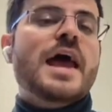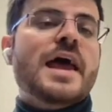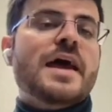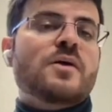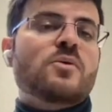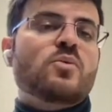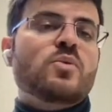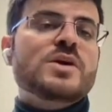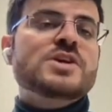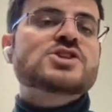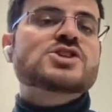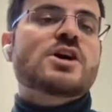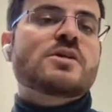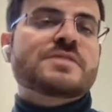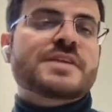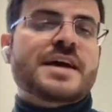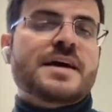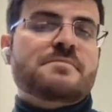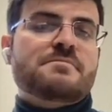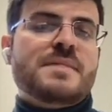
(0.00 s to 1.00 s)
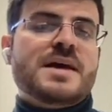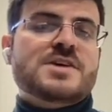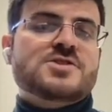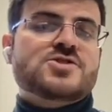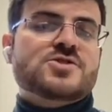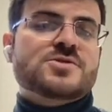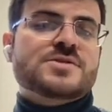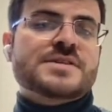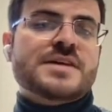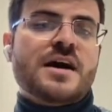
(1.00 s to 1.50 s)
And which outcome
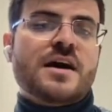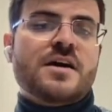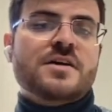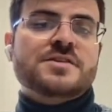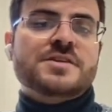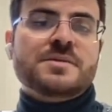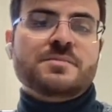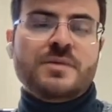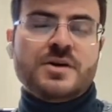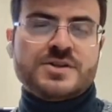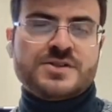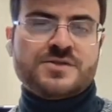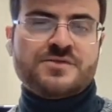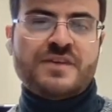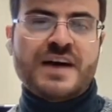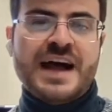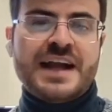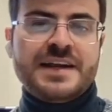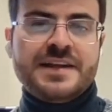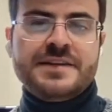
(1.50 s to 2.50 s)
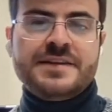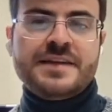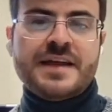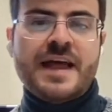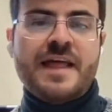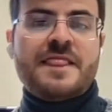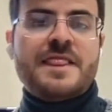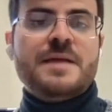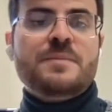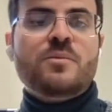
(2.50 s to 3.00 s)
measures are the most valid
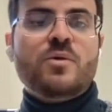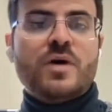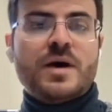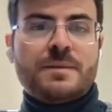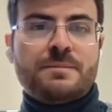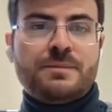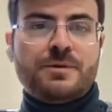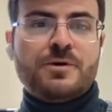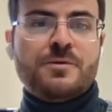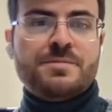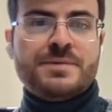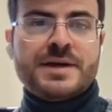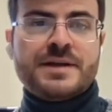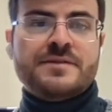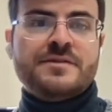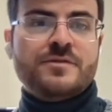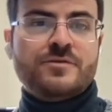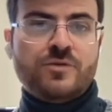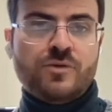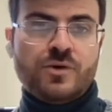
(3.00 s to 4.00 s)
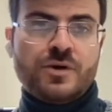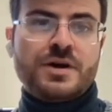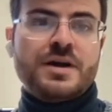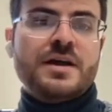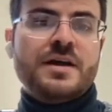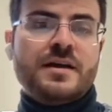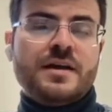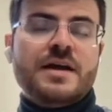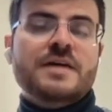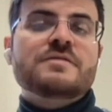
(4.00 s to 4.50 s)
and the more appropriate for
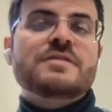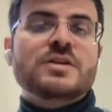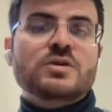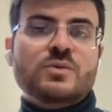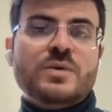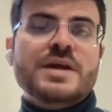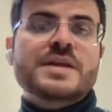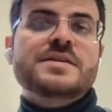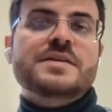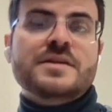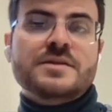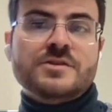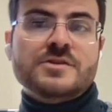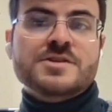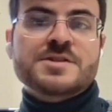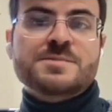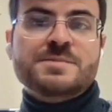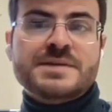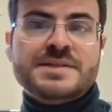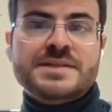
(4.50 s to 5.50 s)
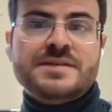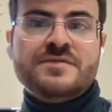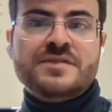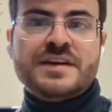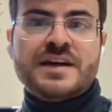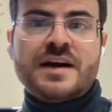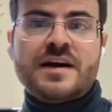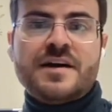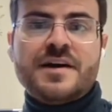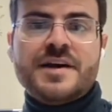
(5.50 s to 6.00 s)
evaluating those
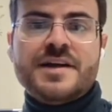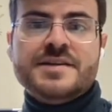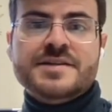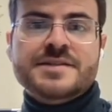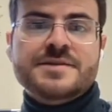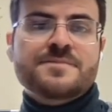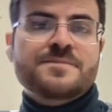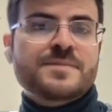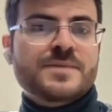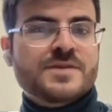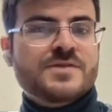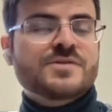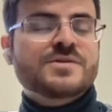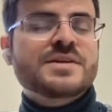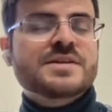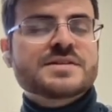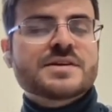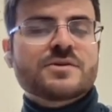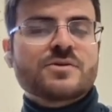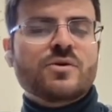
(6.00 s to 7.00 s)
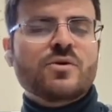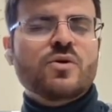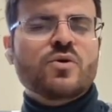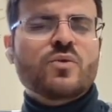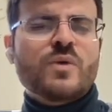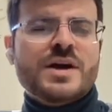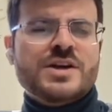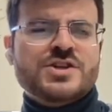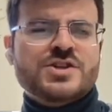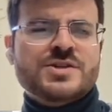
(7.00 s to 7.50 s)
specific areas? So these are all
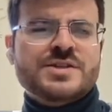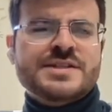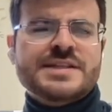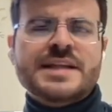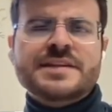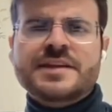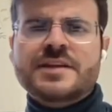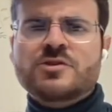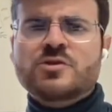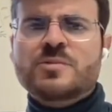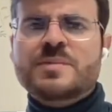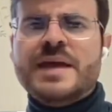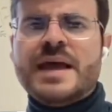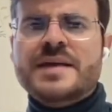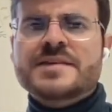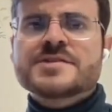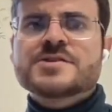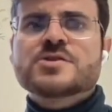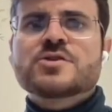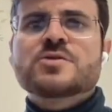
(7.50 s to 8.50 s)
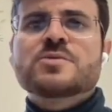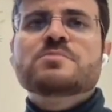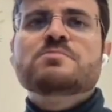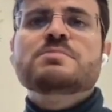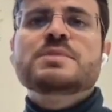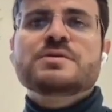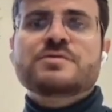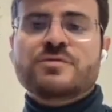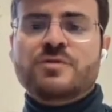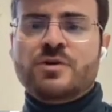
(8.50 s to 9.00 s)
questions that need to be answered
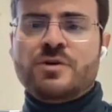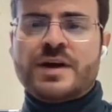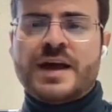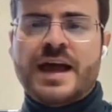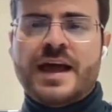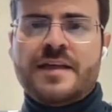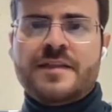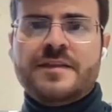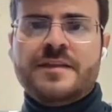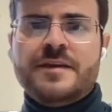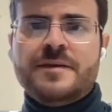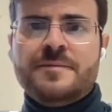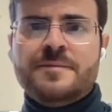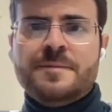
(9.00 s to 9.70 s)
beforehand.